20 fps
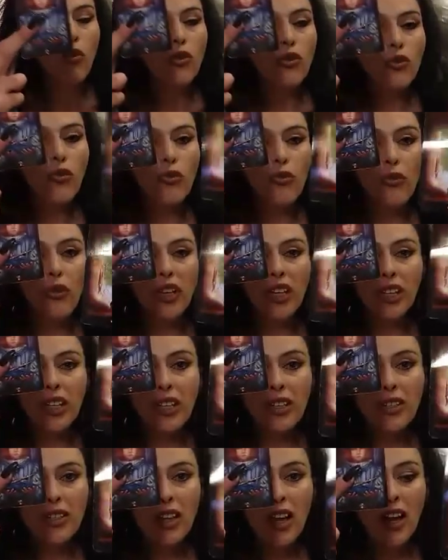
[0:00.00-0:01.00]
what your
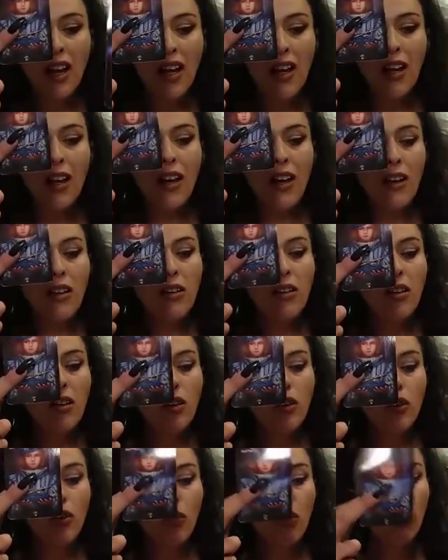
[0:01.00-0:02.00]
feelings are,
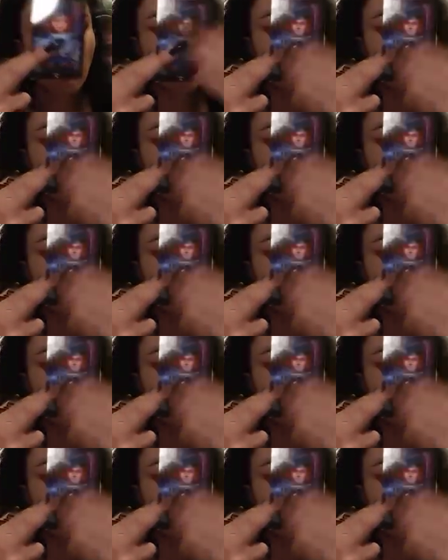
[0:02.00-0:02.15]
your